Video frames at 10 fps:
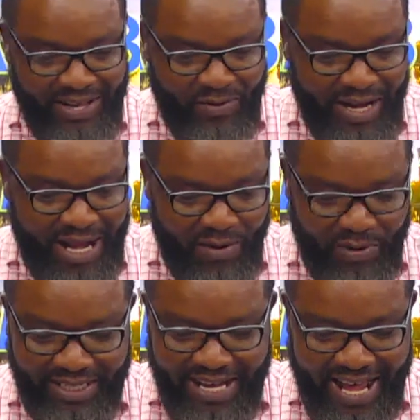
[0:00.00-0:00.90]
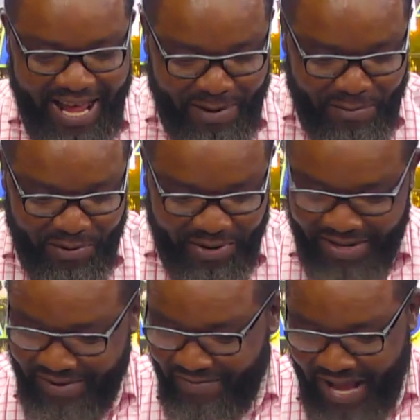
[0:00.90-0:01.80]
when I was a young boy,
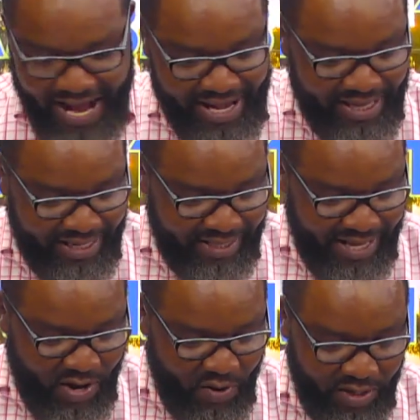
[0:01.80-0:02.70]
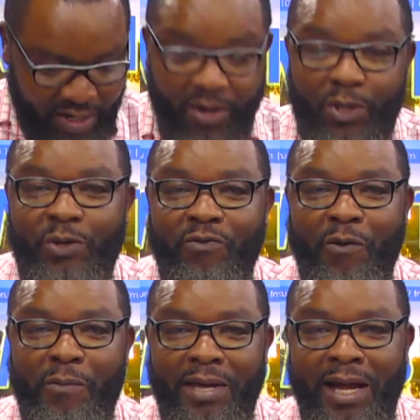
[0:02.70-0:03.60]
I had this thing called
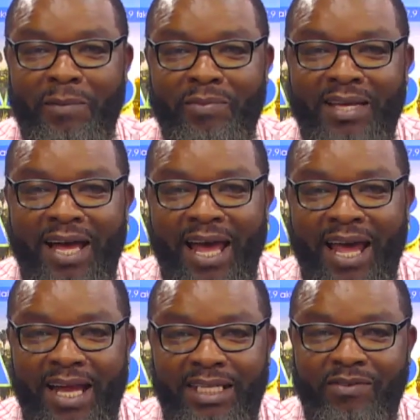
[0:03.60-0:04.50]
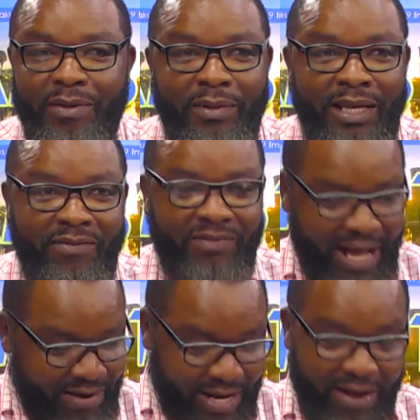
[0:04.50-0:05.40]
glossophobia. I can't even believe
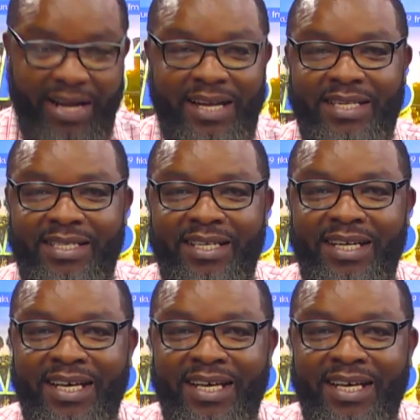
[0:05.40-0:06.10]
how nowadays